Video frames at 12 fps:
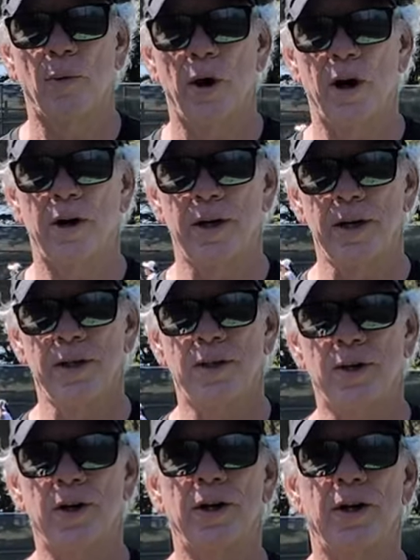where
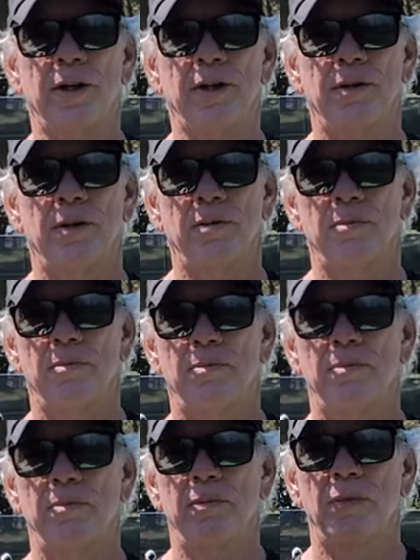he's gonna
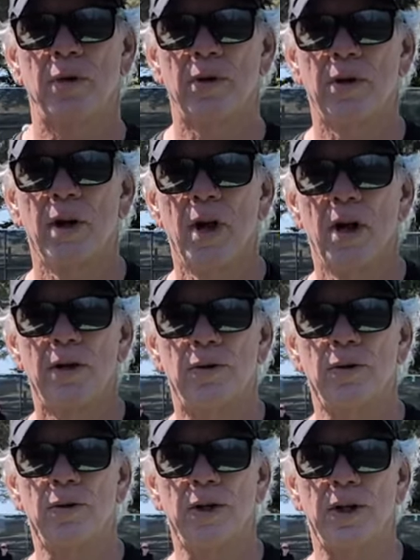
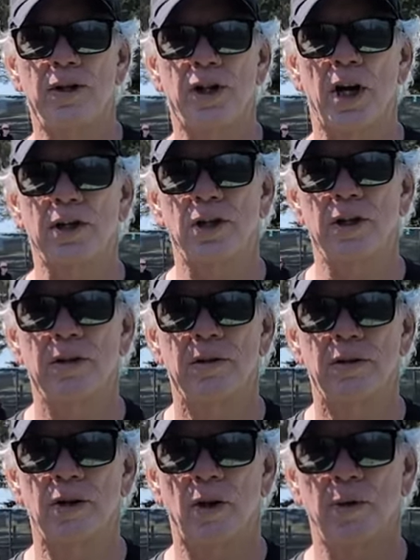do the injection.
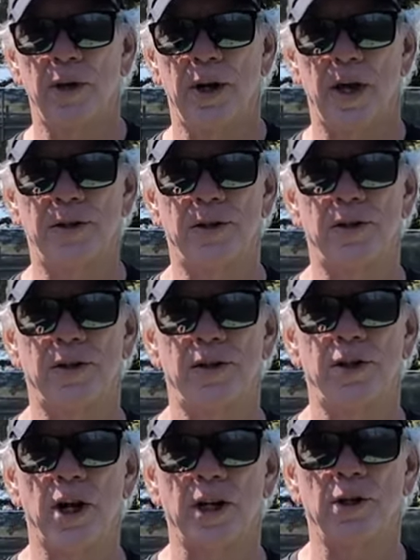So he has his
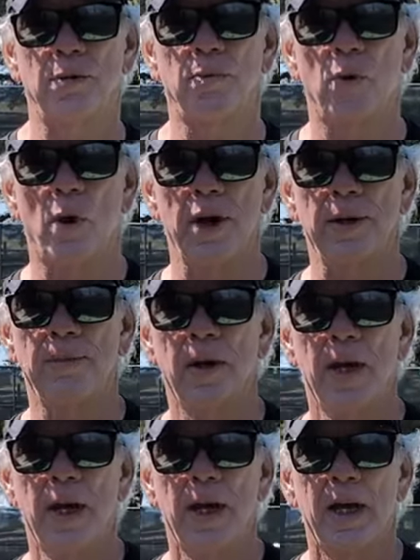injection point,
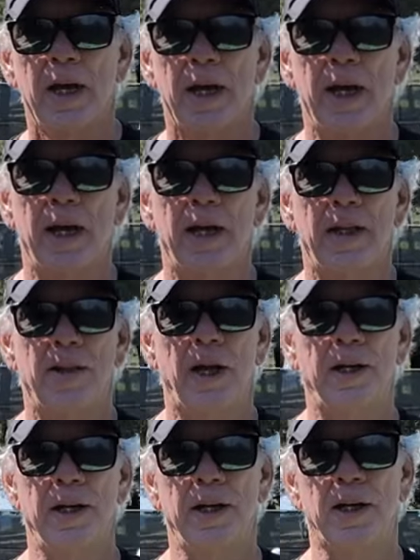and
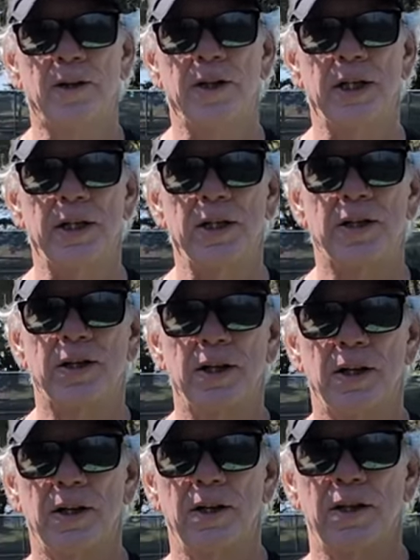then he cleans
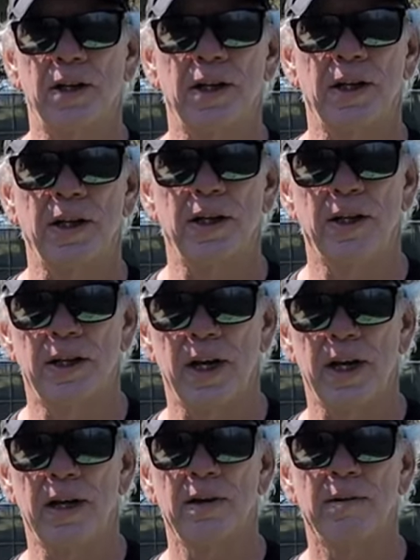the
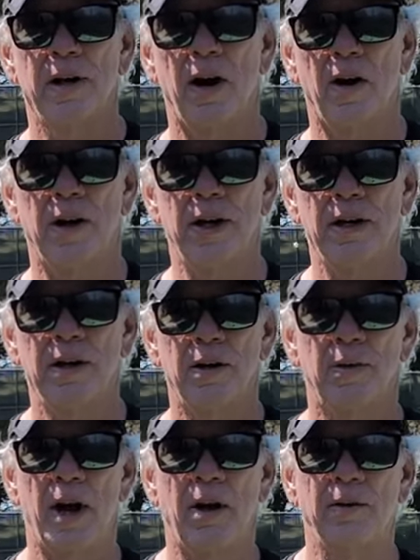knee area
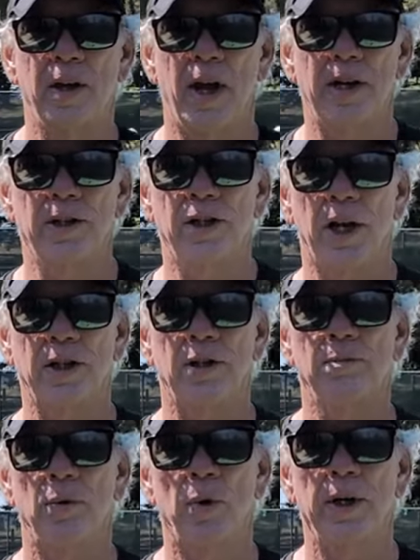around that
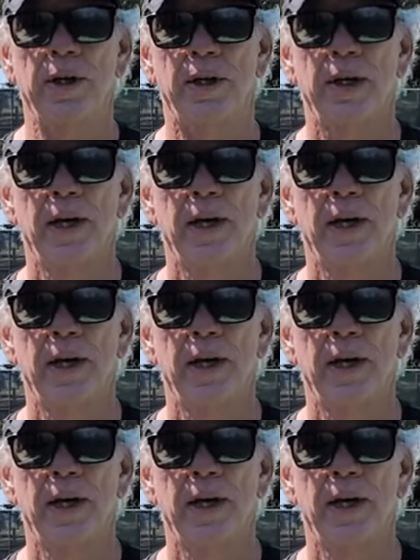injection point.